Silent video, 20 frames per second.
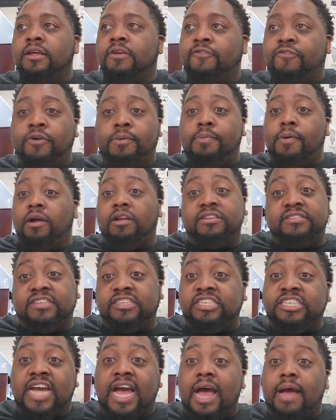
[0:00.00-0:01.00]
Football is
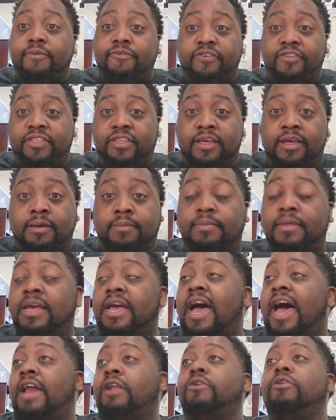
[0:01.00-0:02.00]
a job for them.
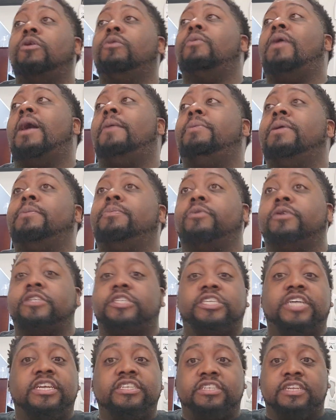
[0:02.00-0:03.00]
I don't know why people are
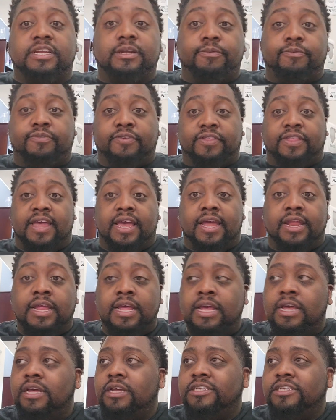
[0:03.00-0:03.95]
judging him for that.